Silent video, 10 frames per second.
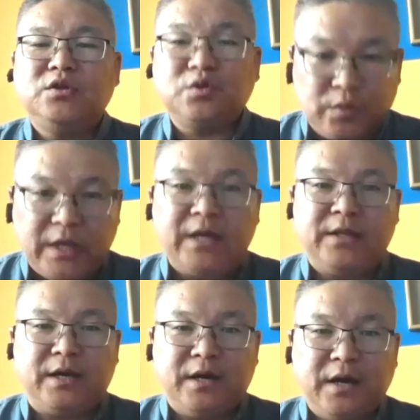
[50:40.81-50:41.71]

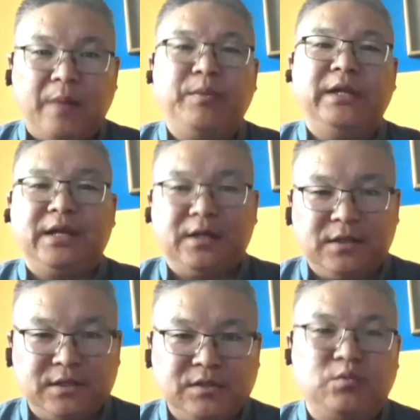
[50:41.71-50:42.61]
together happily in
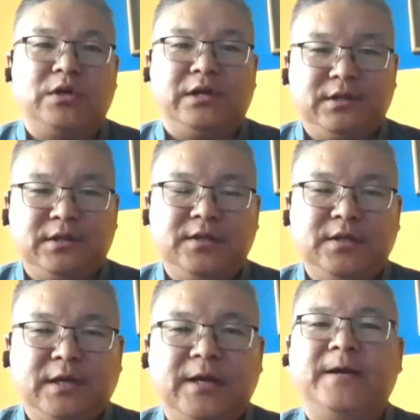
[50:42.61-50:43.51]
this world.
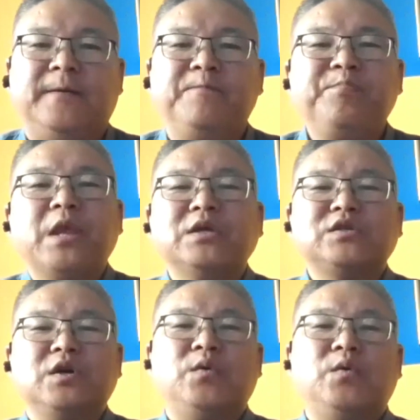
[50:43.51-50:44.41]

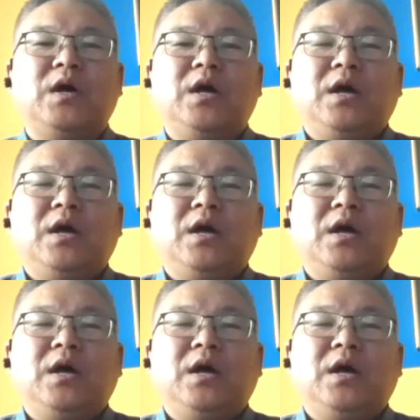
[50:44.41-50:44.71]
So